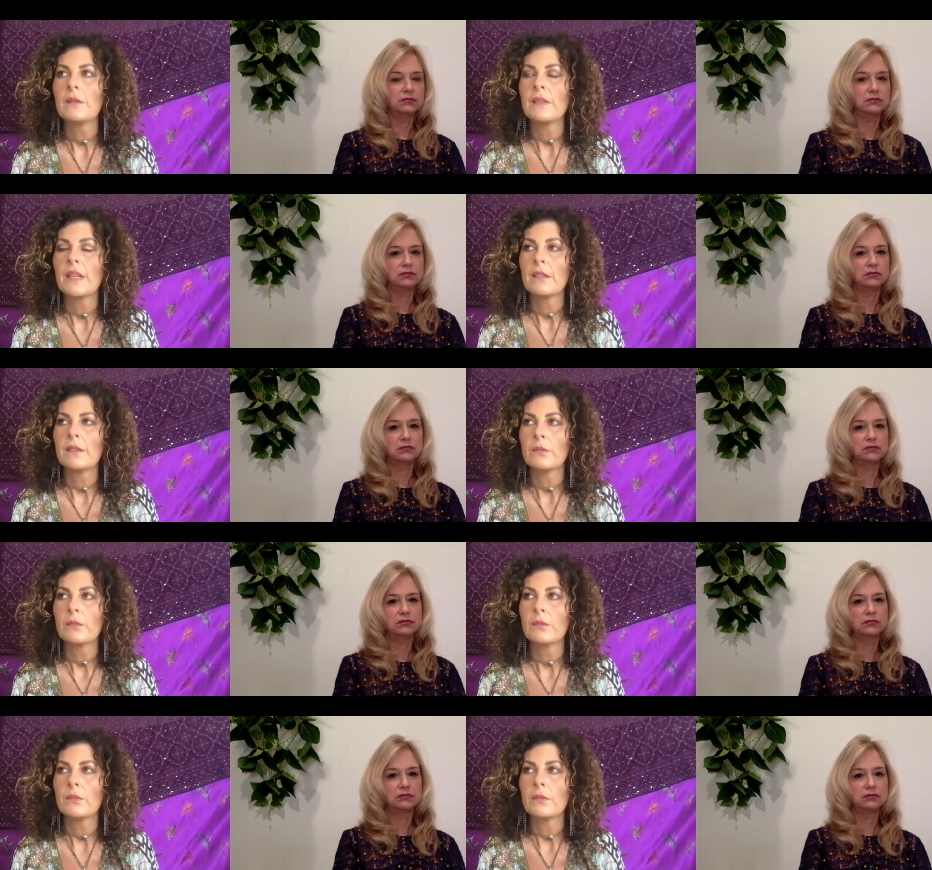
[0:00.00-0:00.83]
Speaker 1: that's
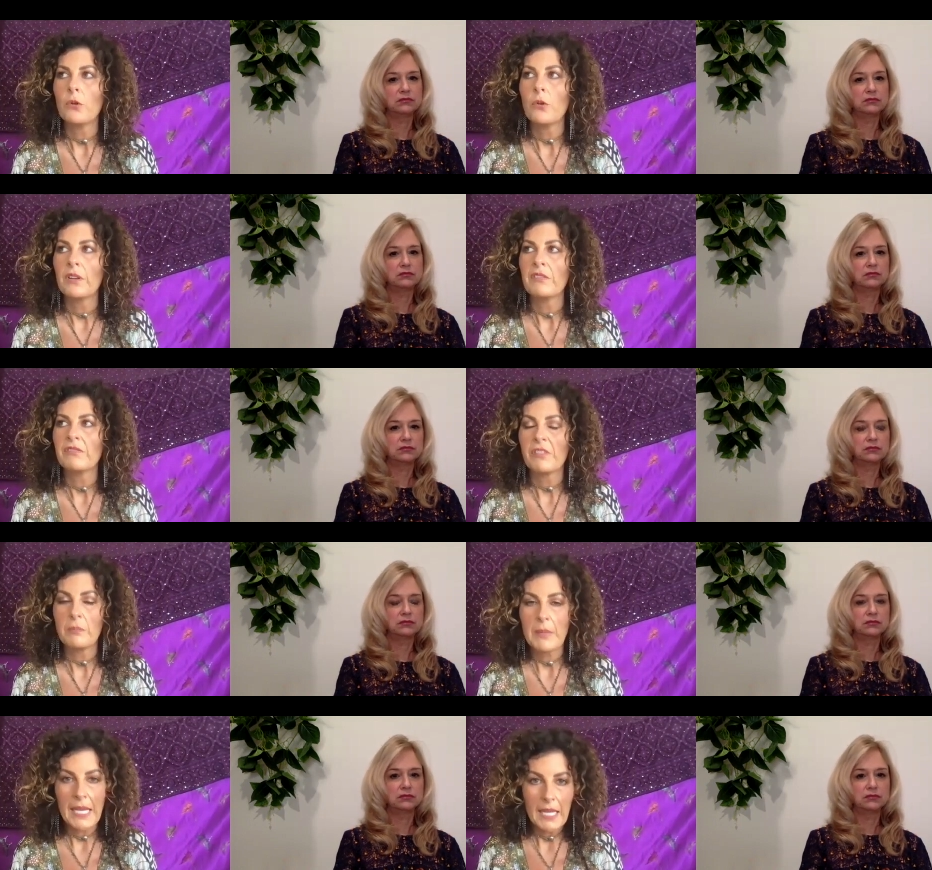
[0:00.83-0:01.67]
really important for
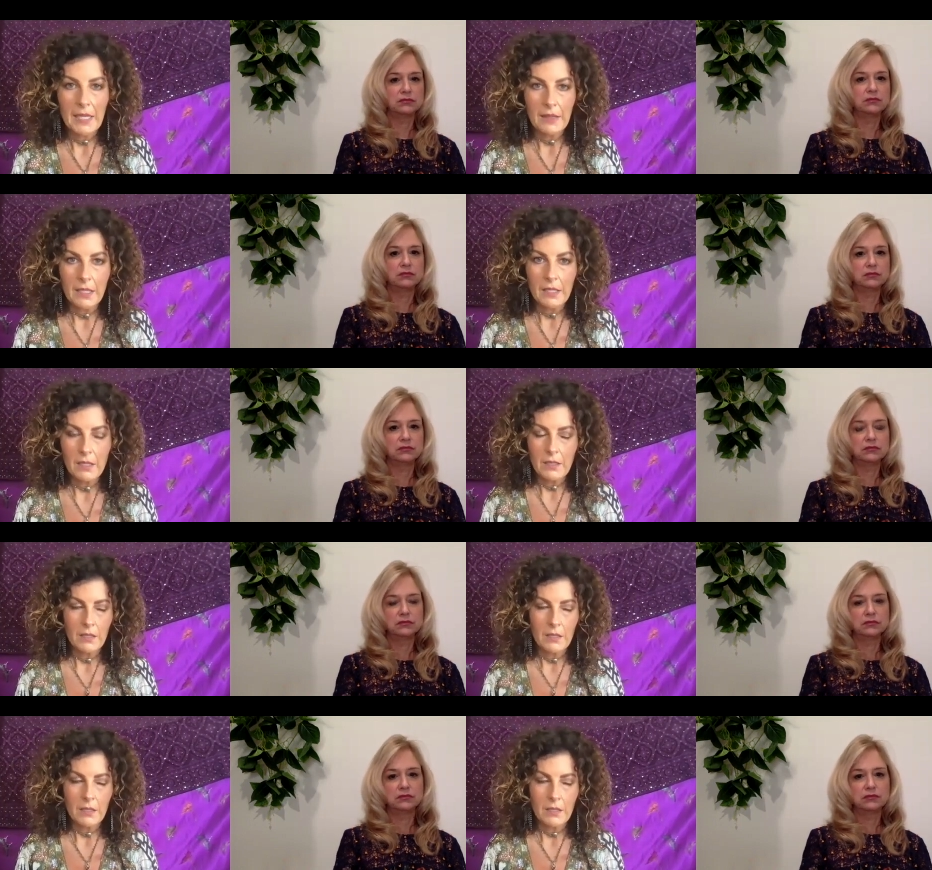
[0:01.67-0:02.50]
me and that i
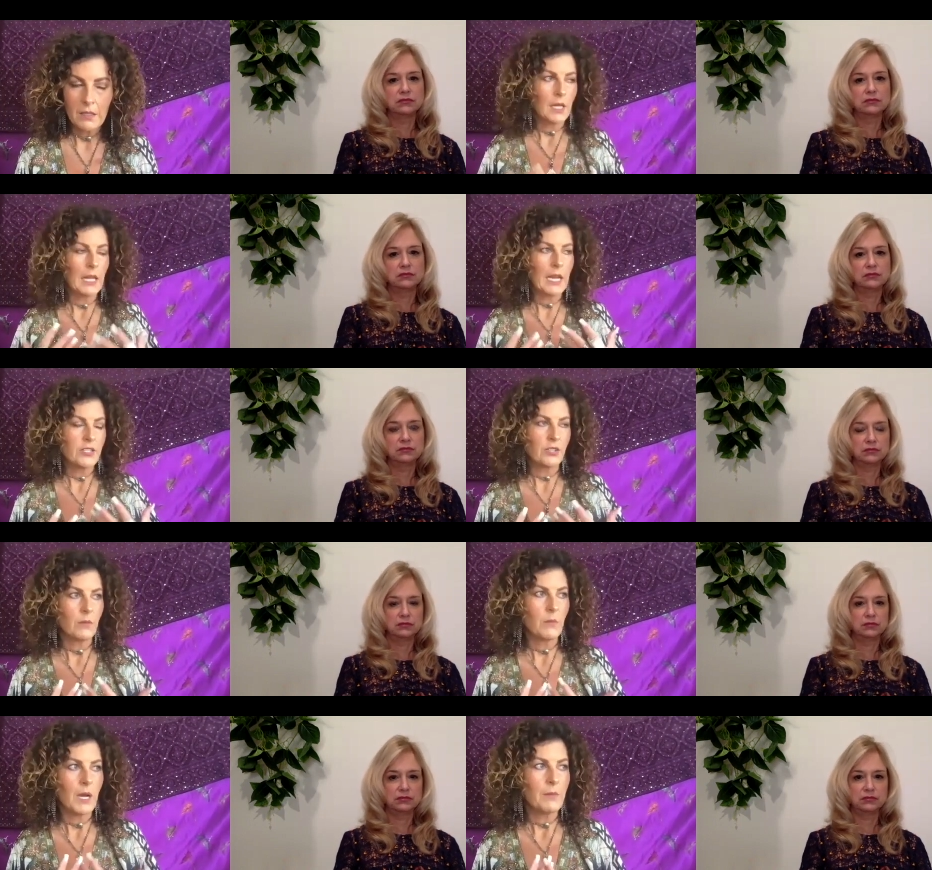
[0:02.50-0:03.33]
I like to
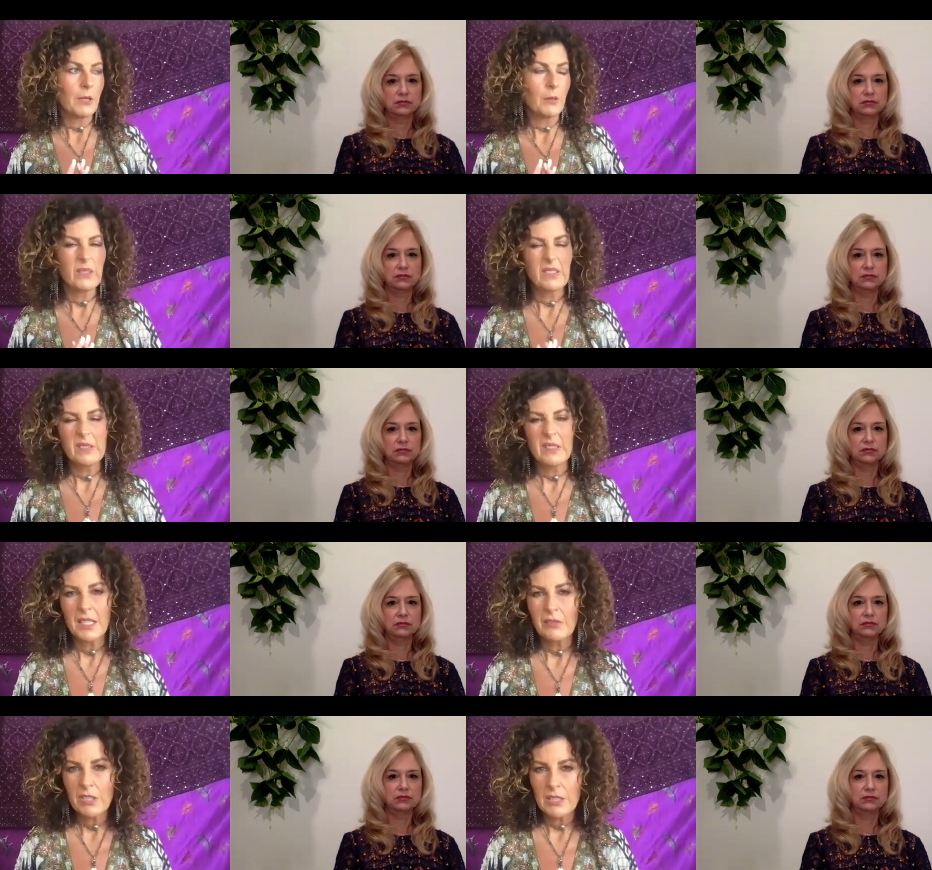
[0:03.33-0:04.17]
remind people is just to
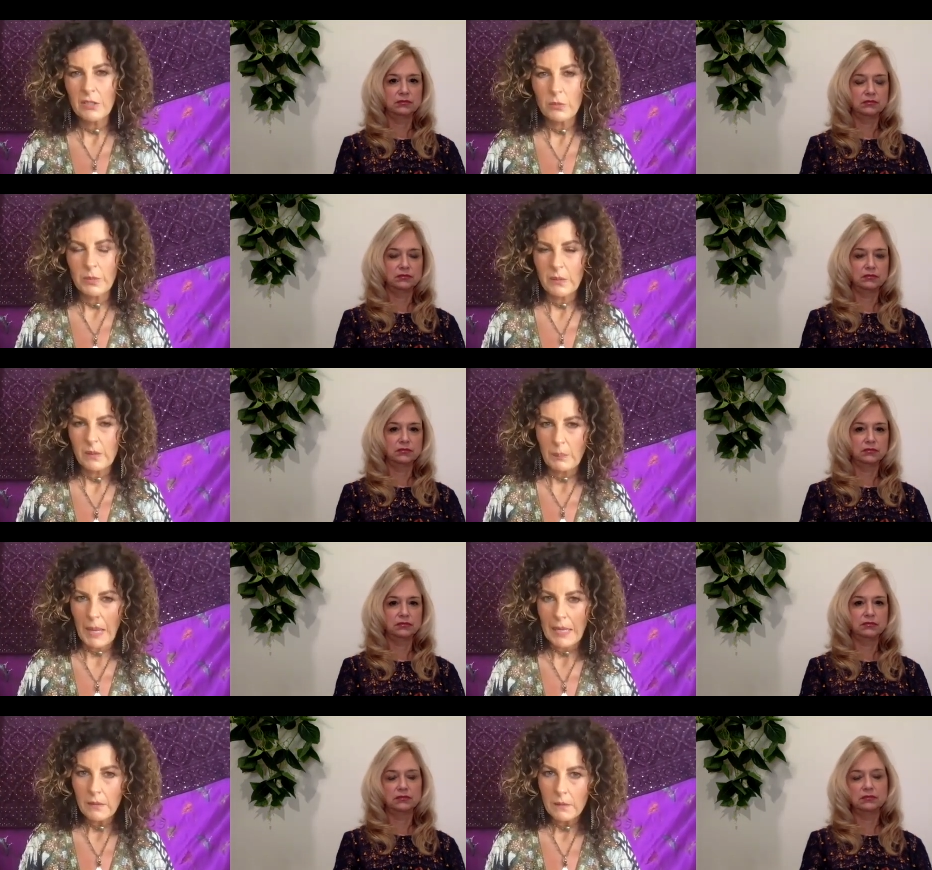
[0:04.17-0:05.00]
give it a little bit of
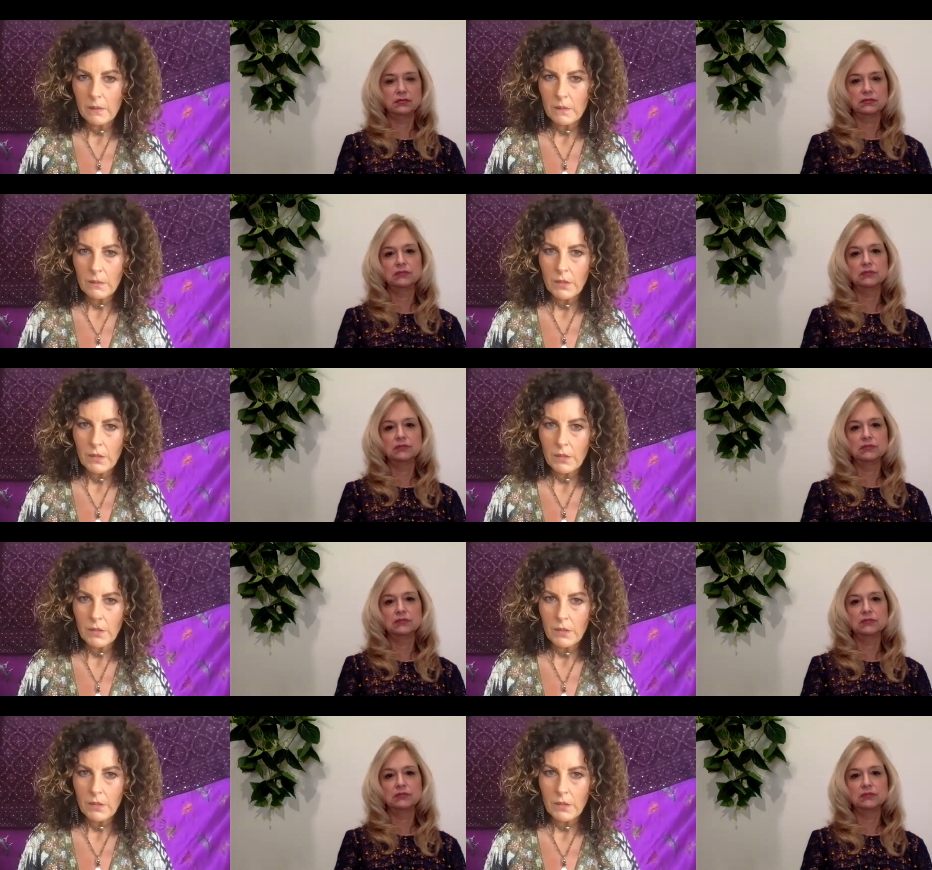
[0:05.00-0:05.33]
space.